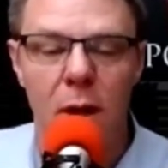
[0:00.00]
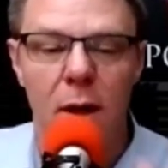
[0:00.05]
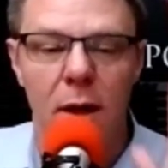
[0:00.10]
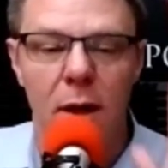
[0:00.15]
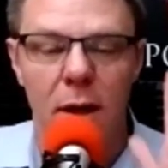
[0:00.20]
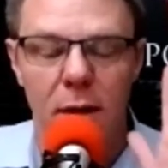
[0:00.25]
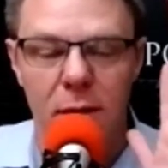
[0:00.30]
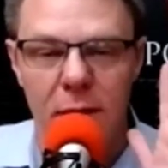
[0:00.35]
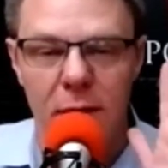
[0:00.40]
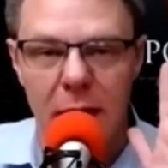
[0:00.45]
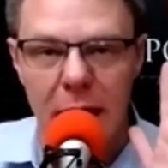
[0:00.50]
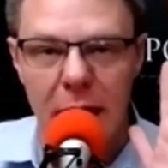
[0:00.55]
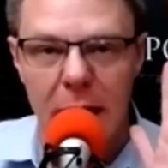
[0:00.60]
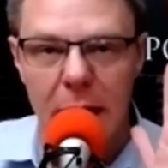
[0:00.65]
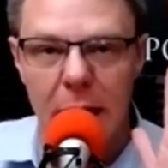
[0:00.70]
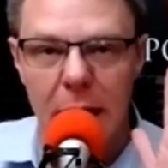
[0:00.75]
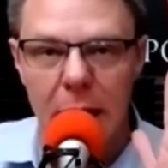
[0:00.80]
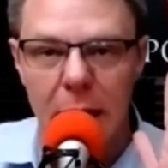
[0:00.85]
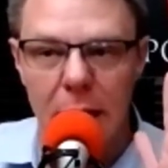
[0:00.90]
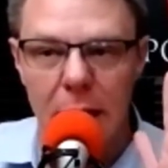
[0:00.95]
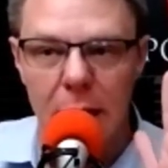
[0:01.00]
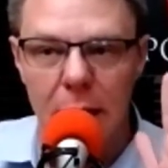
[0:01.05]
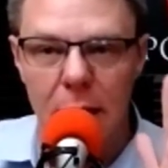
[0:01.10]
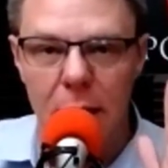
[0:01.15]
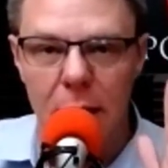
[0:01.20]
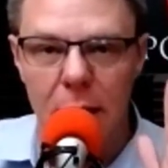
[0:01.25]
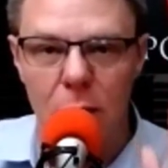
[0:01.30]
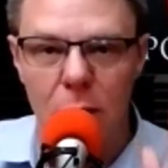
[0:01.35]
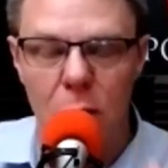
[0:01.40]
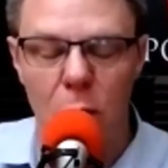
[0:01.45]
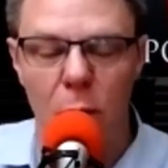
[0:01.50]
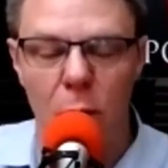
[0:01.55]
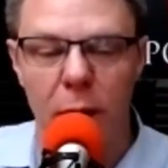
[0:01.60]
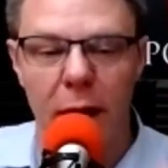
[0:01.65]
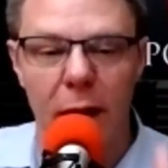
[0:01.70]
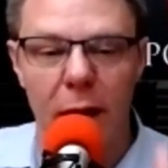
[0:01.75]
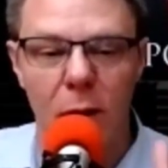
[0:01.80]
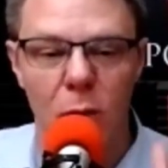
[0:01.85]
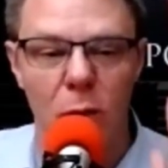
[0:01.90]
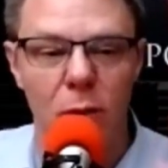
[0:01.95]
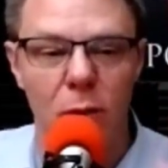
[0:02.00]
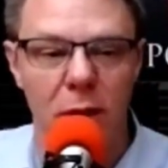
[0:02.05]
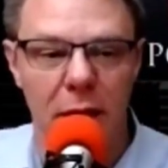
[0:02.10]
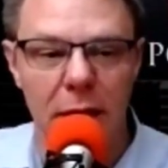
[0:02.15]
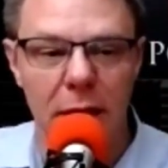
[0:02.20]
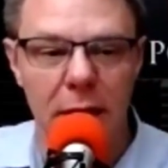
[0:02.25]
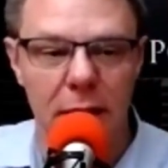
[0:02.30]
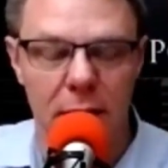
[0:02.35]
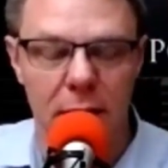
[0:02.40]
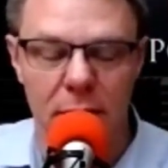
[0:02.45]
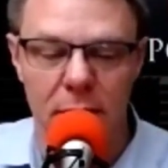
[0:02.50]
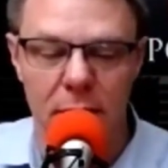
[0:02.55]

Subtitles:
is that create a routine.